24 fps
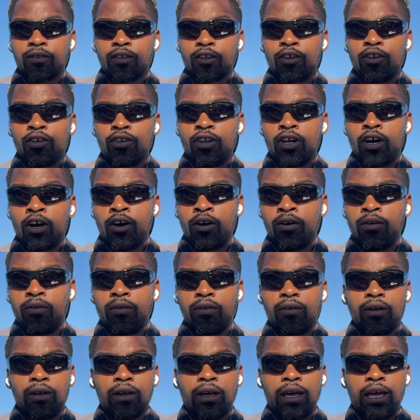you know,
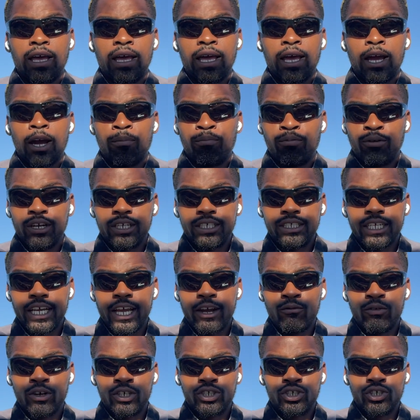appreciate
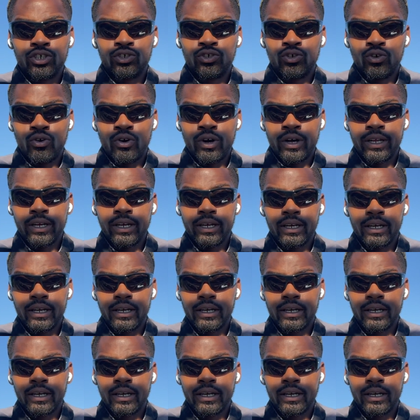what you're doing,